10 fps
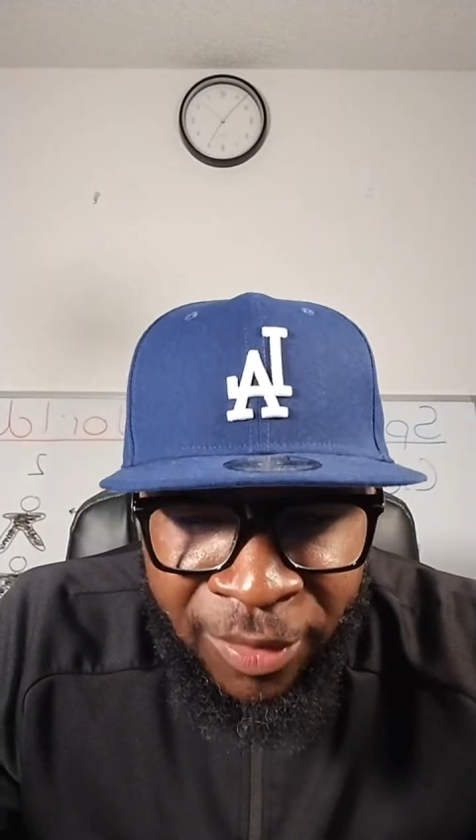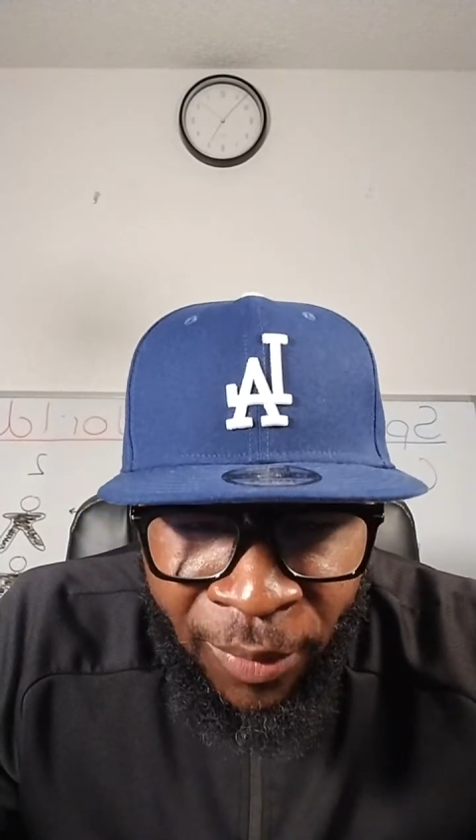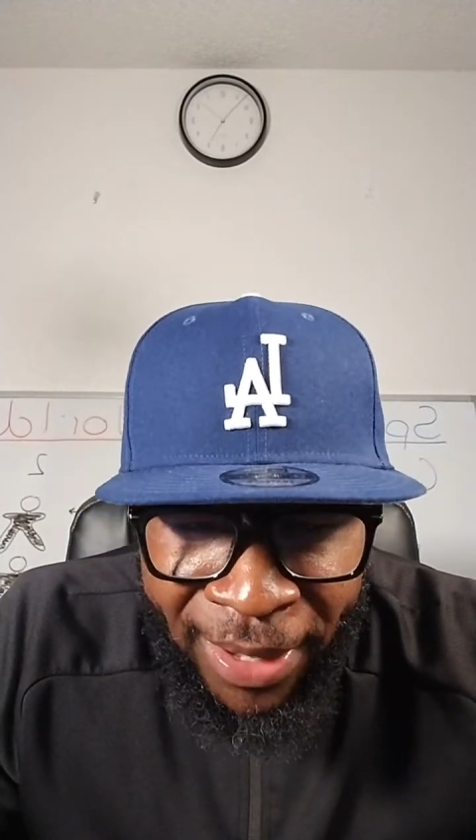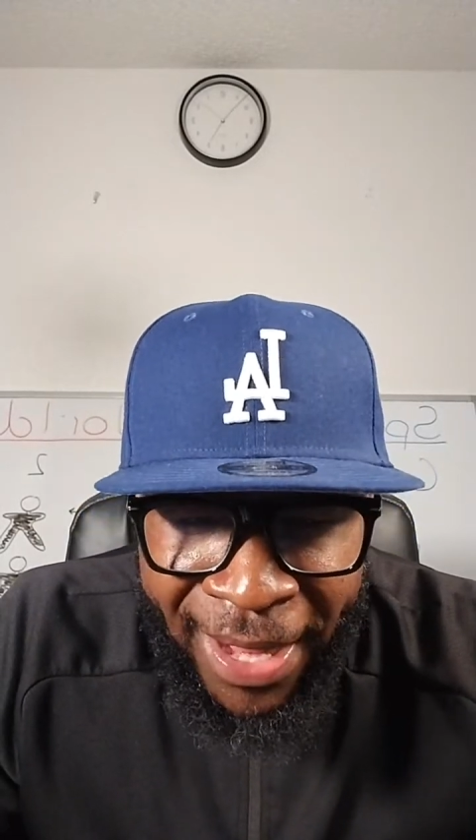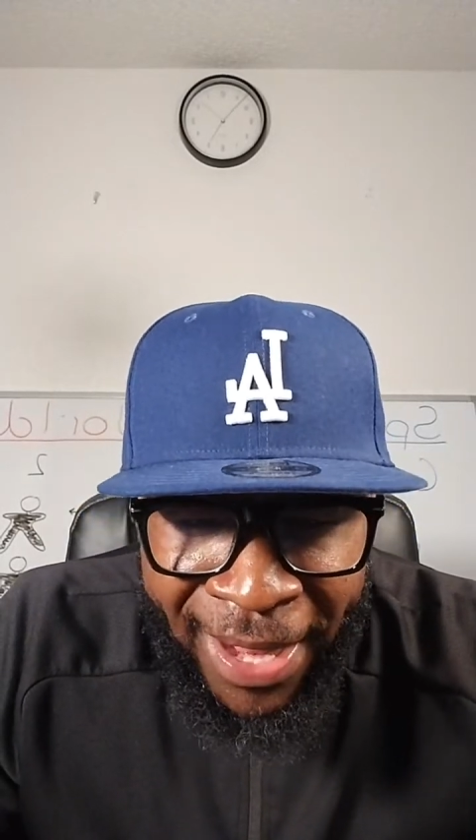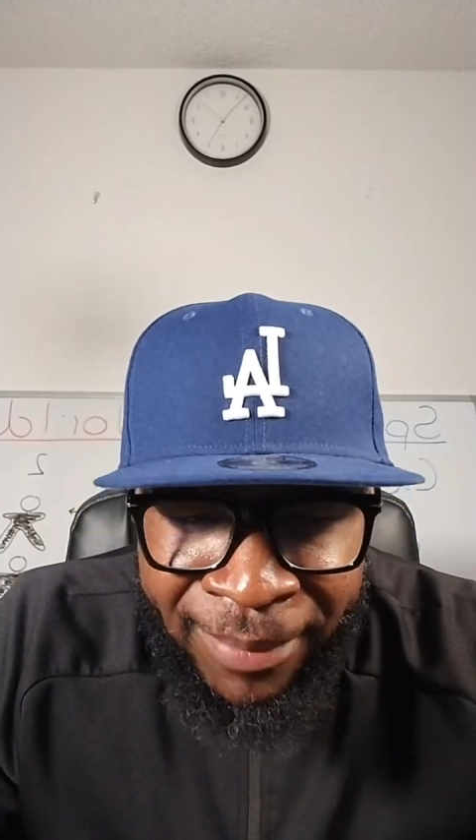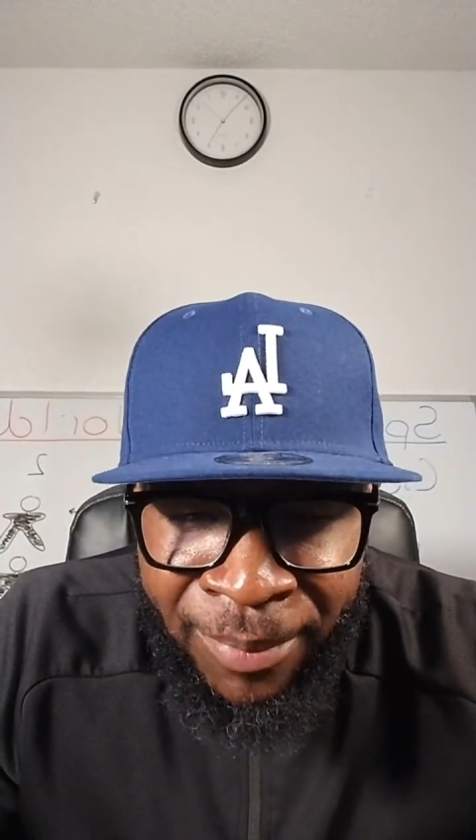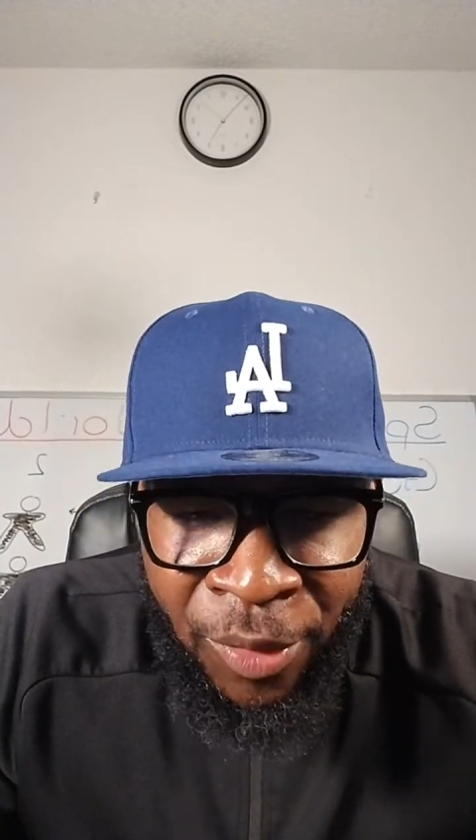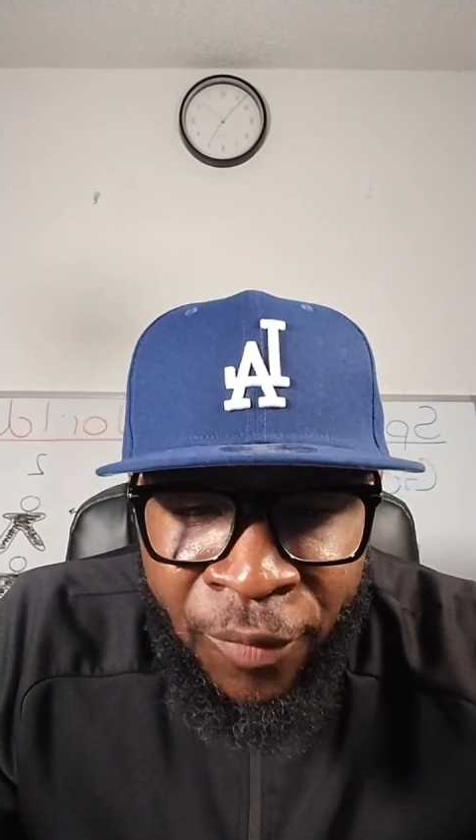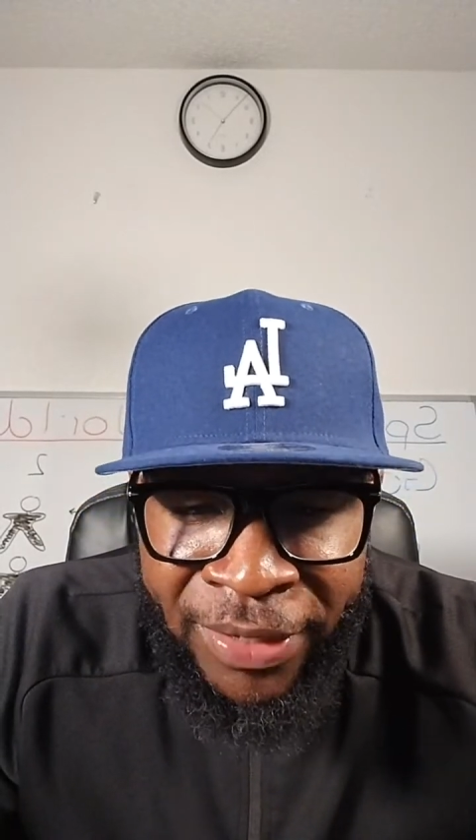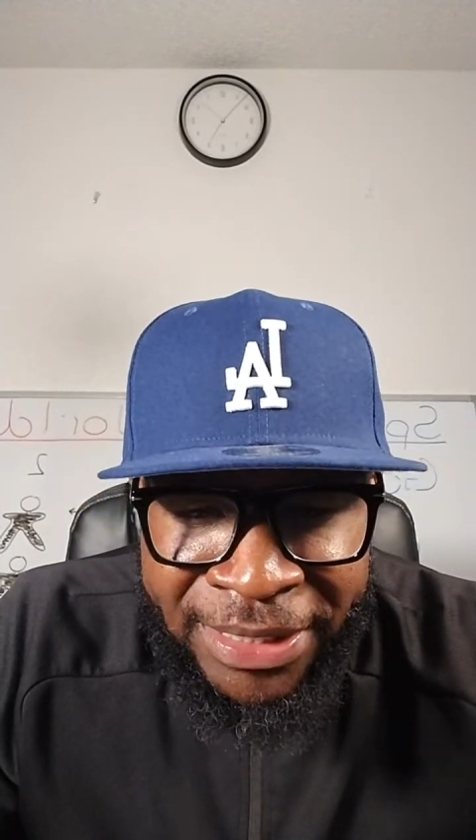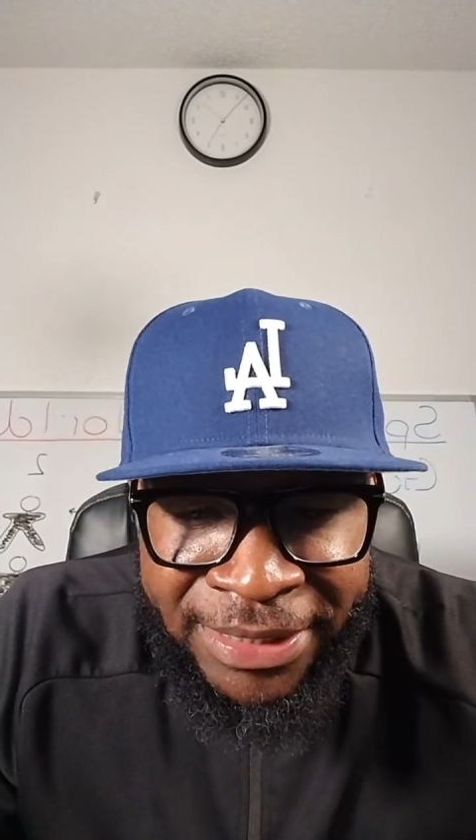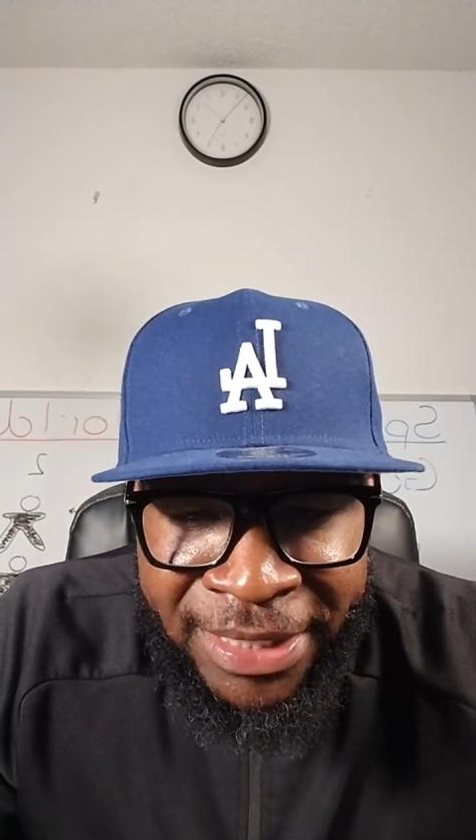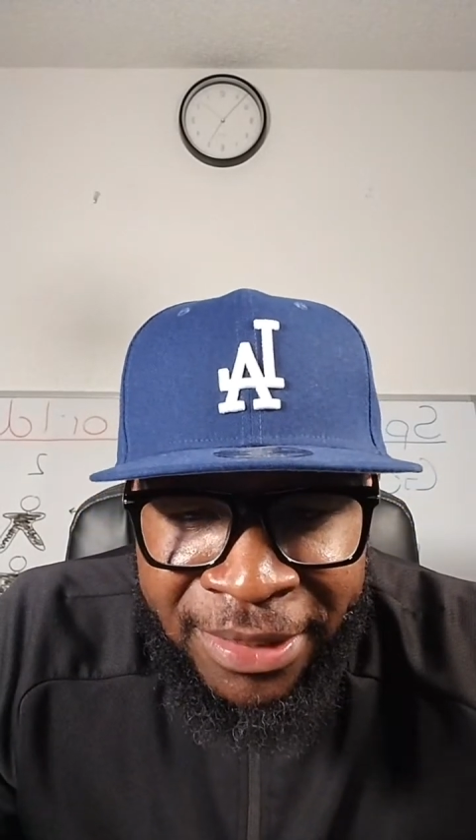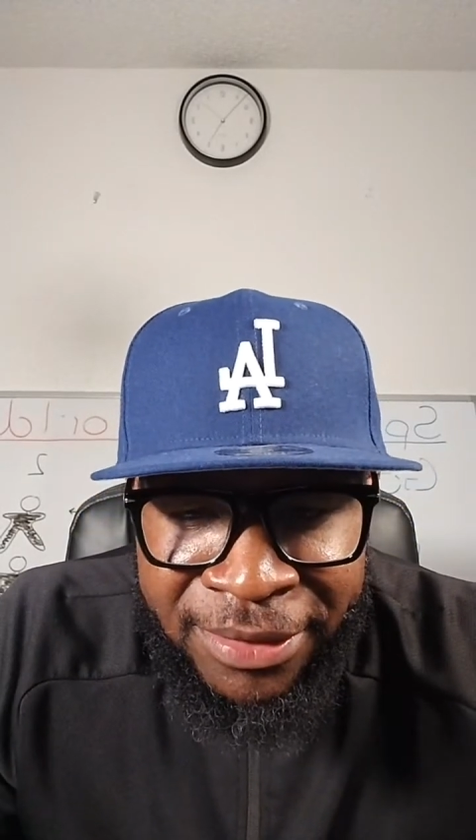the way how He moves in a
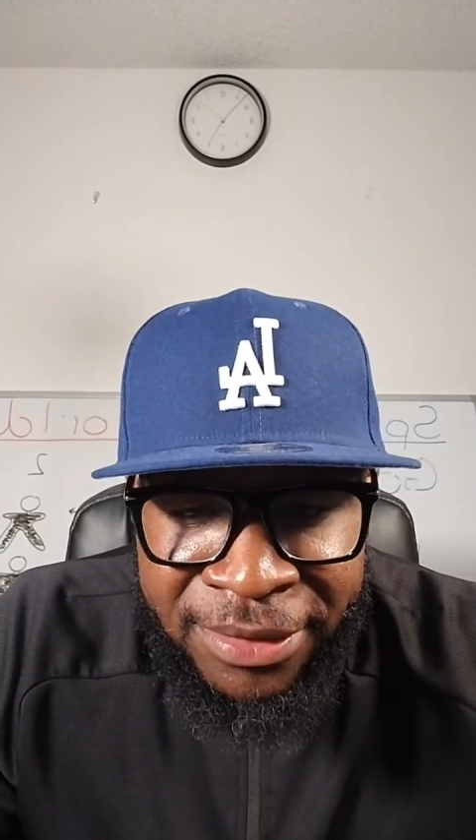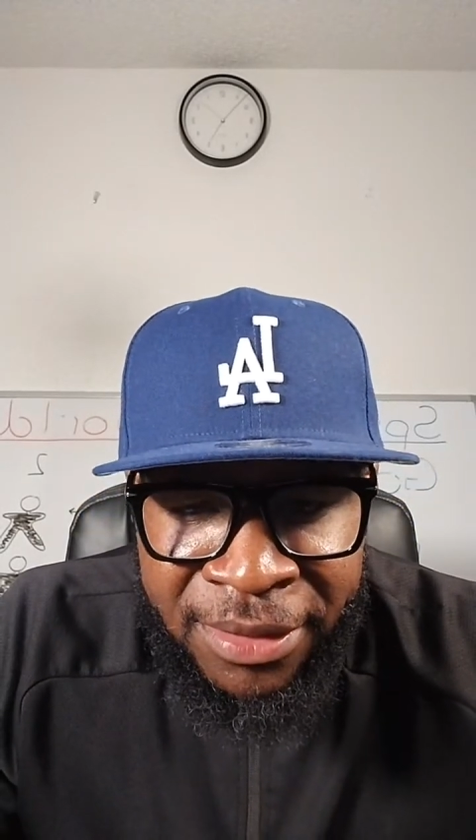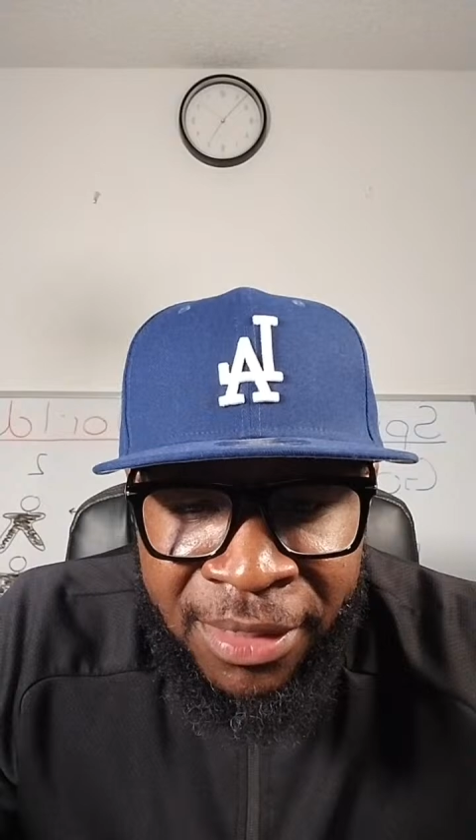sense.